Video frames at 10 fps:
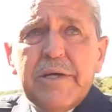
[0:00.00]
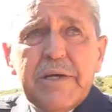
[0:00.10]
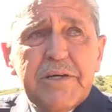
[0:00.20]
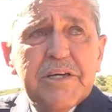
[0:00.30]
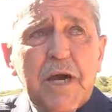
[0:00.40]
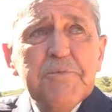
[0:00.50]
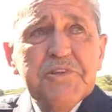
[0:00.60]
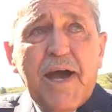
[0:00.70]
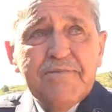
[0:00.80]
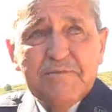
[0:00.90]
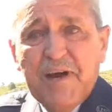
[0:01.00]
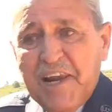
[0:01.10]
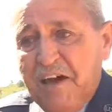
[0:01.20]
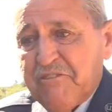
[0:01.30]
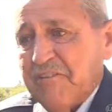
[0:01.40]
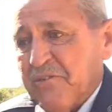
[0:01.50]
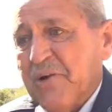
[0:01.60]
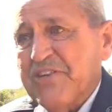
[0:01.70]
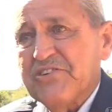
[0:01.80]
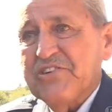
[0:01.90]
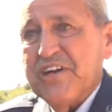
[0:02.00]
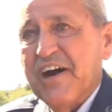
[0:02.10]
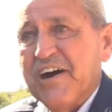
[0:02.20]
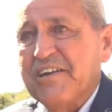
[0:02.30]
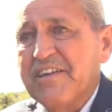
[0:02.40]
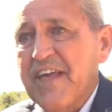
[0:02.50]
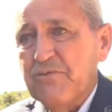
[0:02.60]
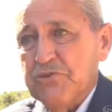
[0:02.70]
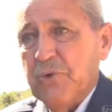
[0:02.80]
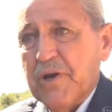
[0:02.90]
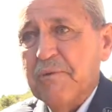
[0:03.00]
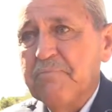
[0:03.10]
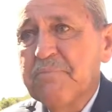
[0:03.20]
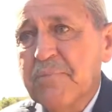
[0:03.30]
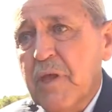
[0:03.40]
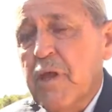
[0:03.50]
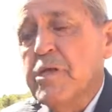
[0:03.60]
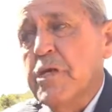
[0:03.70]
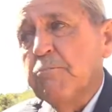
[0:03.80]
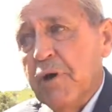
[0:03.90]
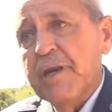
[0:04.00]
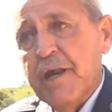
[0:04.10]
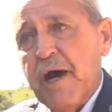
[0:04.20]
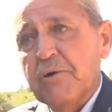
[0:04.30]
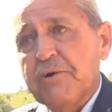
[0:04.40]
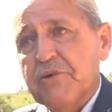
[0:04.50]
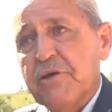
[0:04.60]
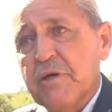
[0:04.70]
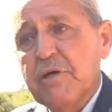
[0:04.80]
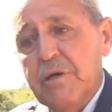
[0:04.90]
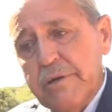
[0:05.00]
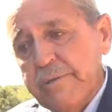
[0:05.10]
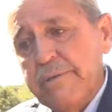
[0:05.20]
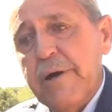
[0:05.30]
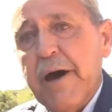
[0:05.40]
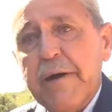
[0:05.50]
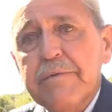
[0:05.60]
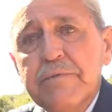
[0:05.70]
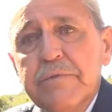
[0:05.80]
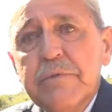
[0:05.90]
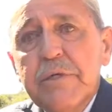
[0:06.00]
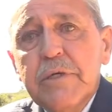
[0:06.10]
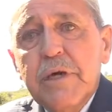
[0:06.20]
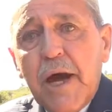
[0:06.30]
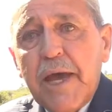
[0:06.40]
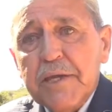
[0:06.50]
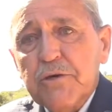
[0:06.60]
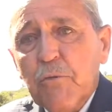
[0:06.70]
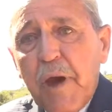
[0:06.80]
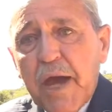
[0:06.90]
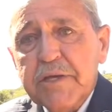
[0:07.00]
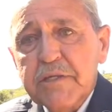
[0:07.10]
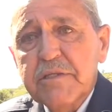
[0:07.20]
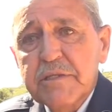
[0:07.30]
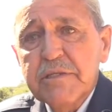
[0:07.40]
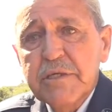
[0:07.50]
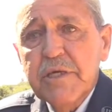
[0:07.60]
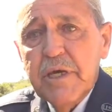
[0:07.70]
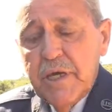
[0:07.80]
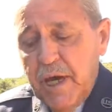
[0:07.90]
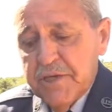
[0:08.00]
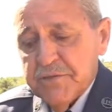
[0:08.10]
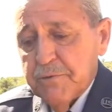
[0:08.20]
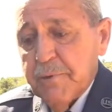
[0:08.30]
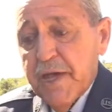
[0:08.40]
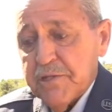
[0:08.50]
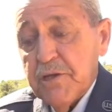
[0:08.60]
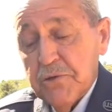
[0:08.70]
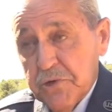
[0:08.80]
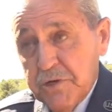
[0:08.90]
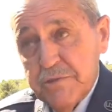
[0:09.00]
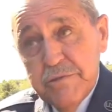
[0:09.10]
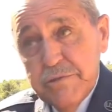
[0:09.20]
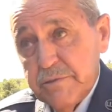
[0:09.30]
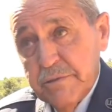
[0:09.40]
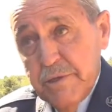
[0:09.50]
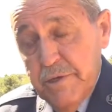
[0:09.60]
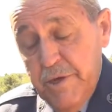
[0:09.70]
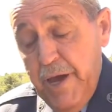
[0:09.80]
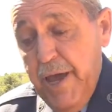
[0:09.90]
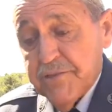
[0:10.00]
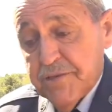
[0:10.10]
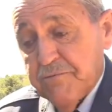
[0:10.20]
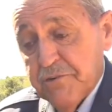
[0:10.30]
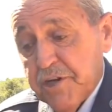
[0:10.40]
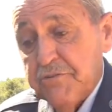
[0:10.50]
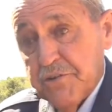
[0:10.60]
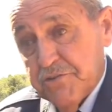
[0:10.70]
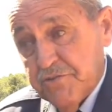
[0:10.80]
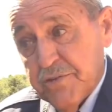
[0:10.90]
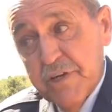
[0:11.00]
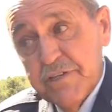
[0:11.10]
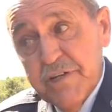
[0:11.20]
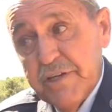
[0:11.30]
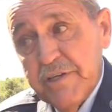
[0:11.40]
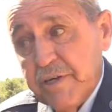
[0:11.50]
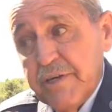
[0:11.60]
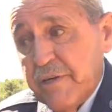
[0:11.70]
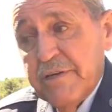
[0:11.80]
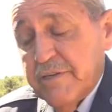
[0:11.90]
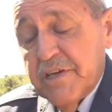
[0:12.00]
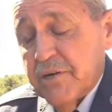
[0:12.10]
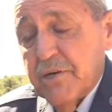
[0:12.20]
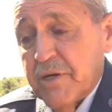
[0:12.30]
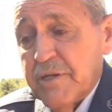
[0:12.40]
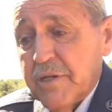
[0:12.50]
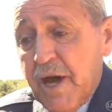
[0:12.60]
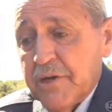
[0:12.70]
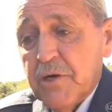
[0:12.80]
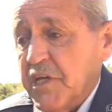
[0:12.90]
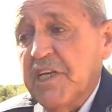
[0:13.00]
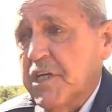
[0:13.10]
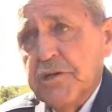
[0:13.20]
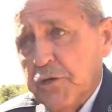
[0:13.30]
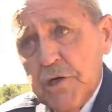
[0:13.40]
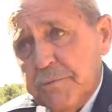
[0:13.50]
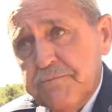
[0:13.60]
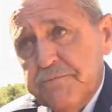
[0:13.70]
A couple times in my life I've questioned God. That was one of them. But however, I had to go back, and I just went back to the Lord, and I asked him forgiveness. You know, I know he didn't do it.